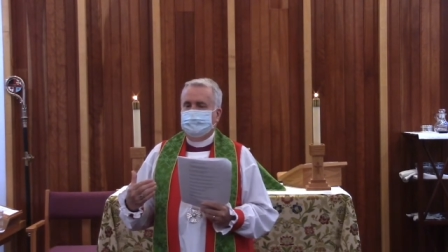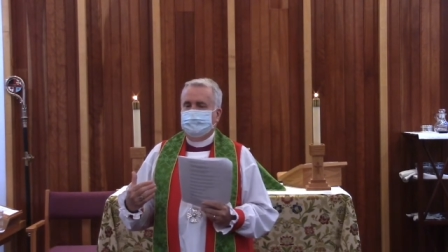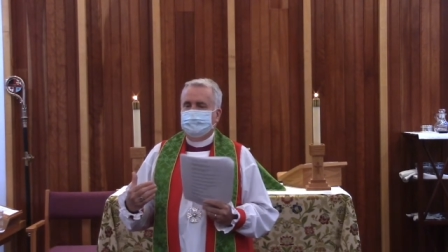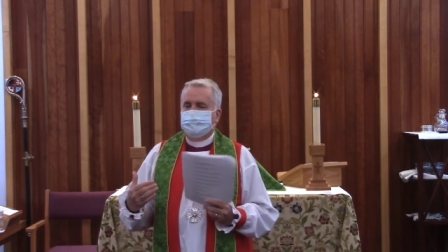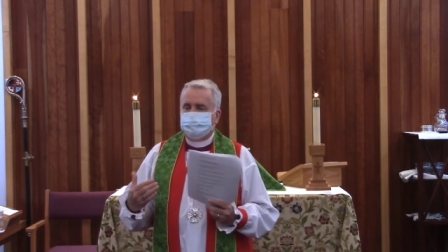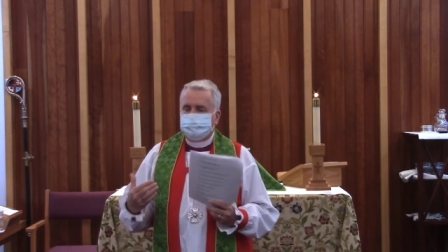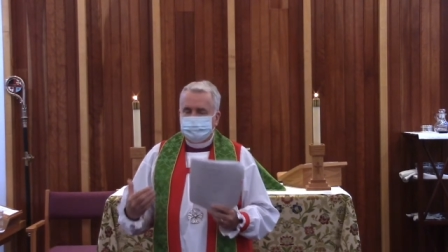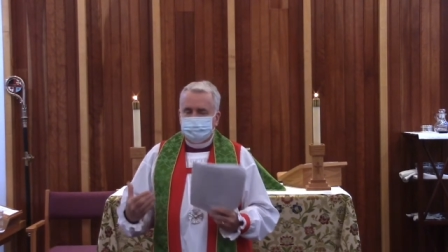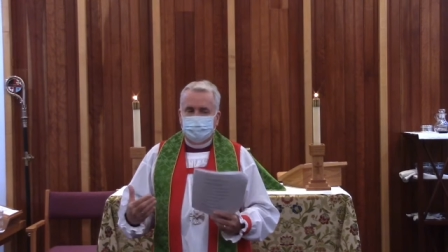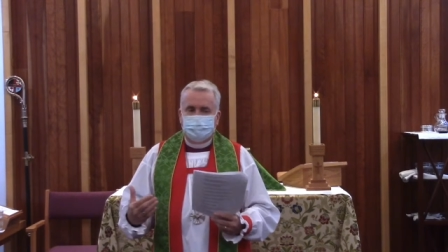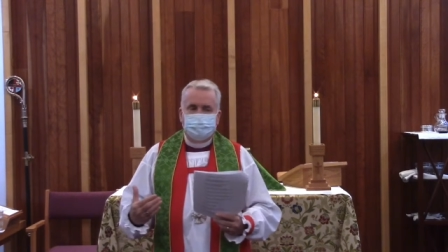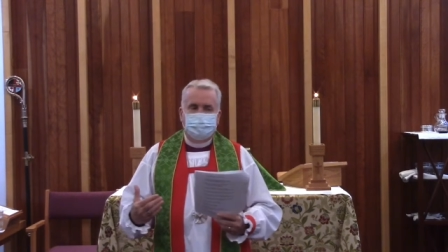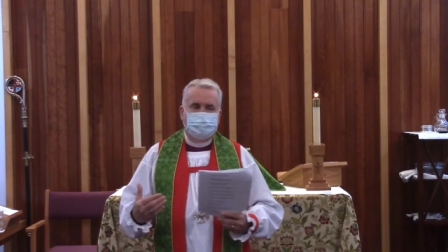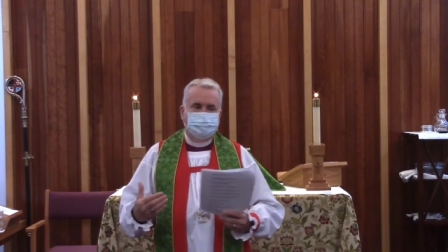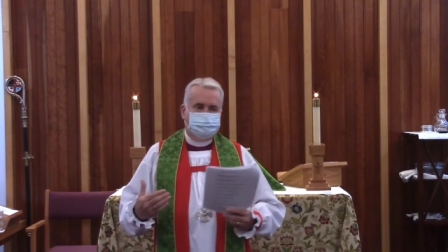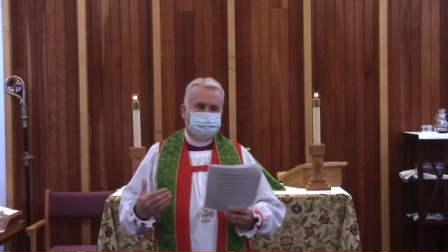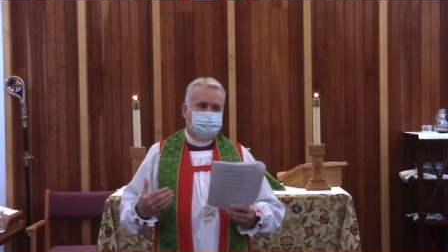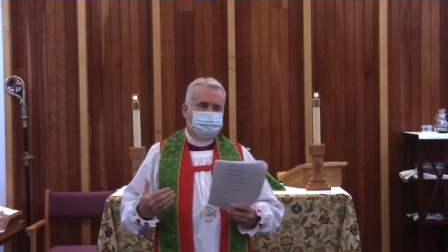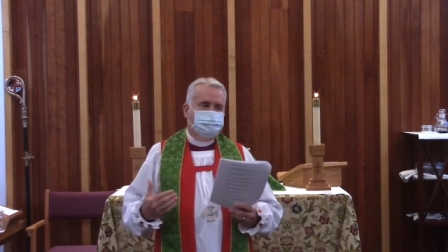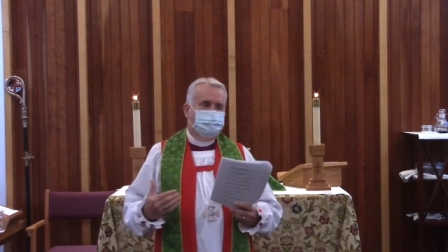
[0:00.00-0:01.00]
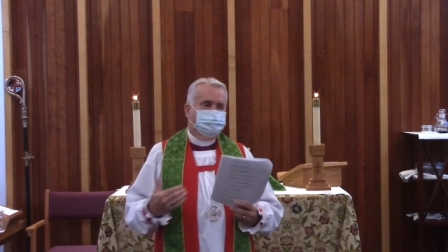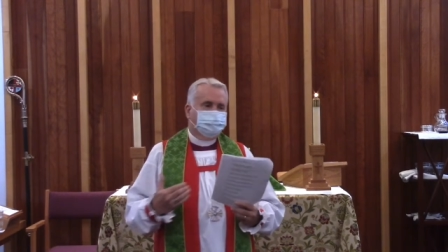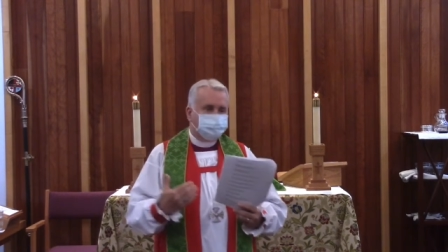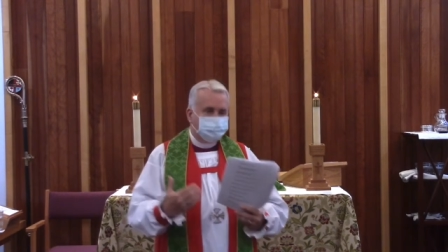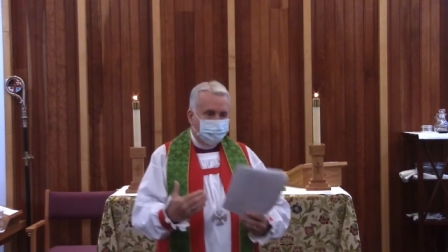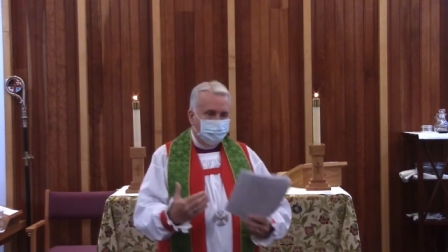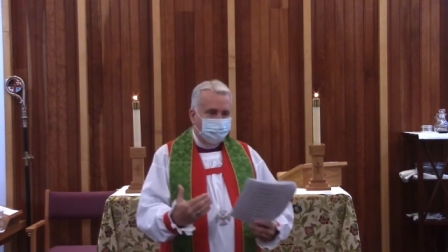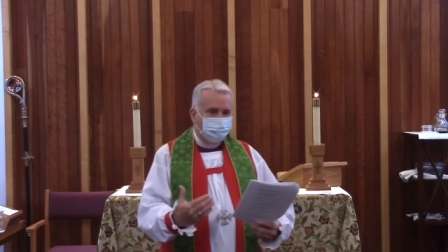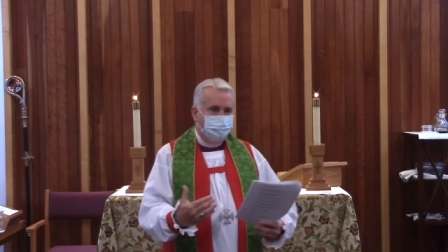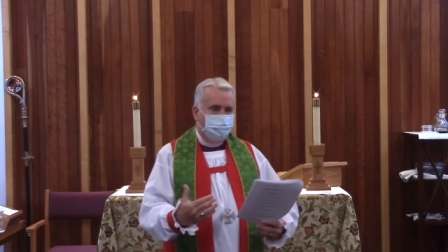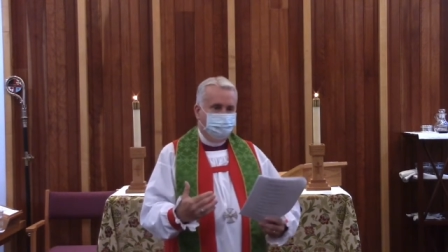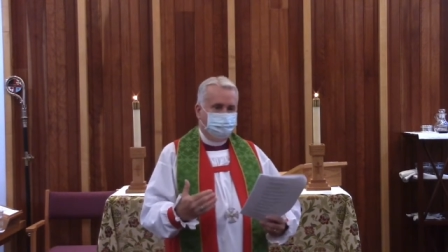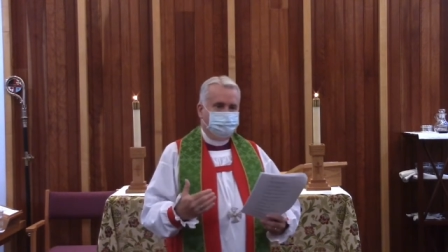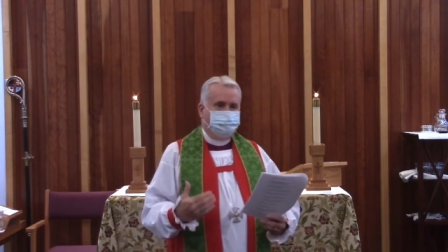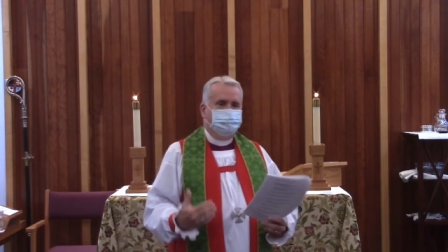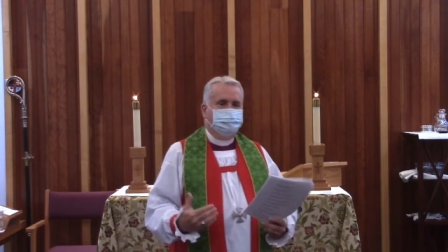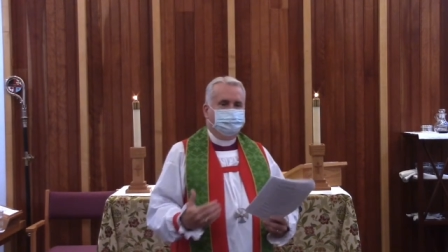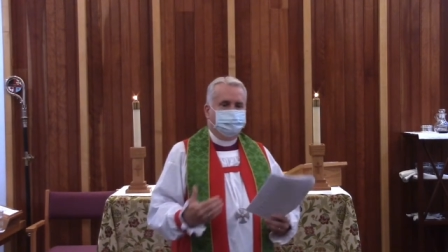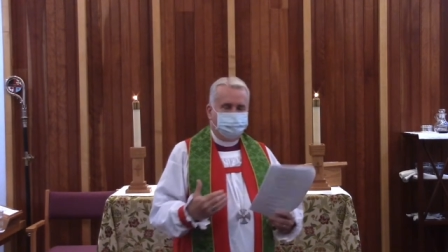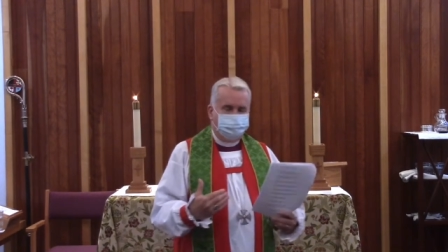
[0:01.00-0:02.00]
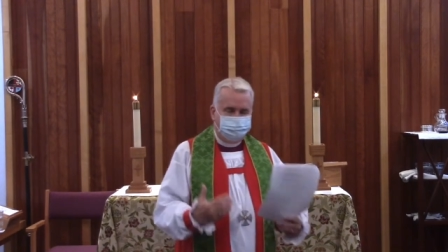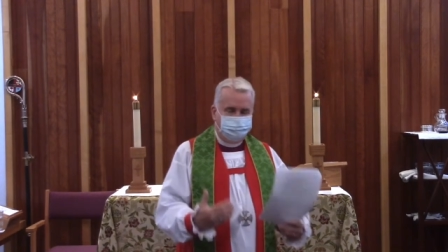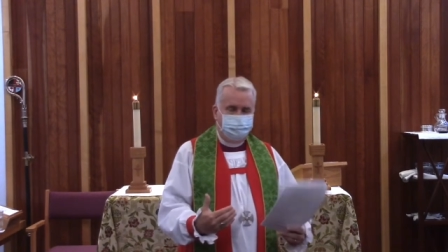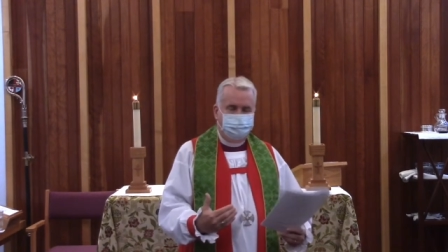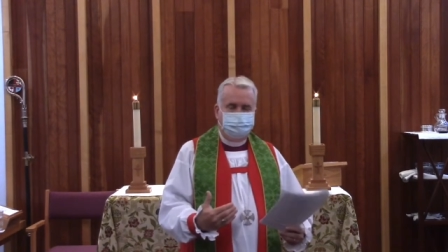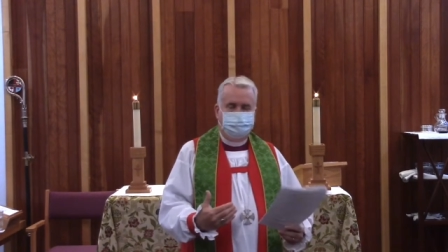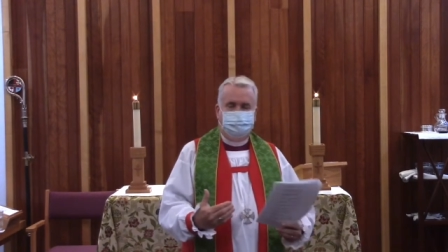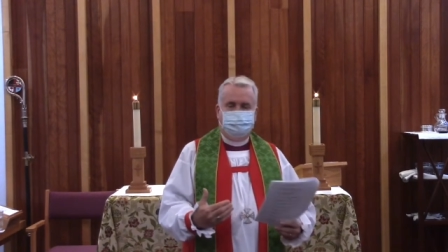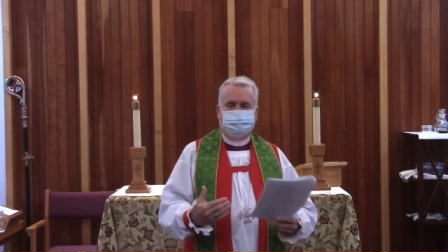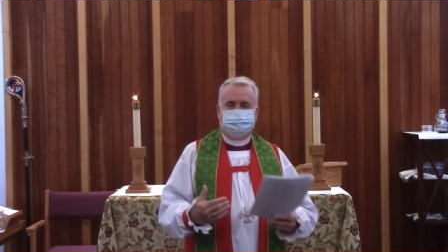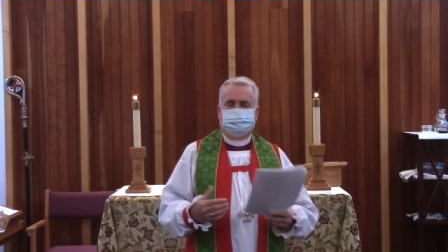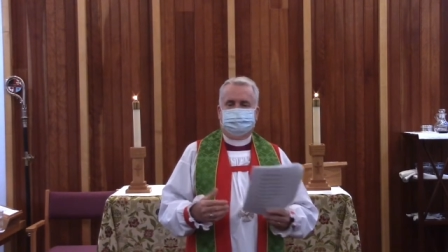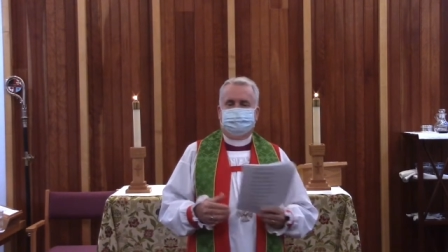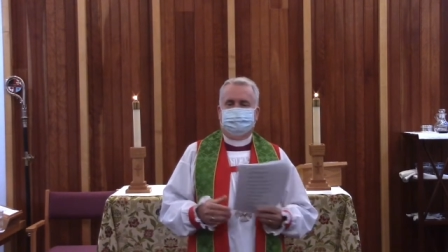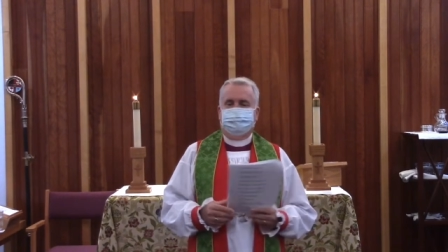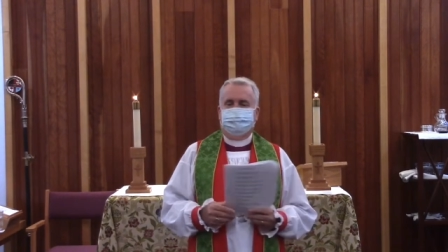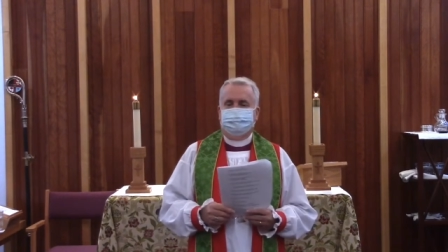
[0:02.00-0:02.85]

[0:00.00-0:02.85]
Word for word: So much, so much, so much.